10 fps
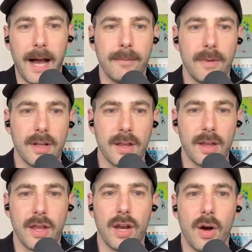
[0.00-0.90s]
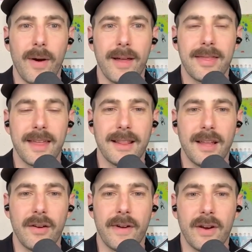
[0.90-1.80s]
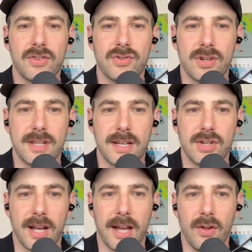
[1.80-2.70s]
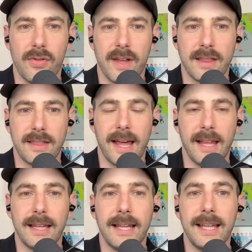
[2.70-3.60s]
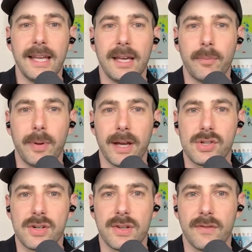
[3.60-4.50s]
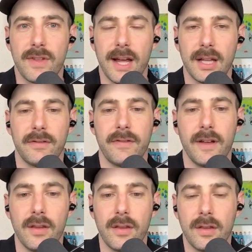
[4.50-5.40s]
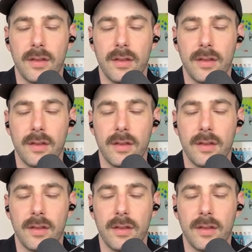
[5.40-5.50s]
I think they're very strategic. I don't think they leak pictures of the elephant.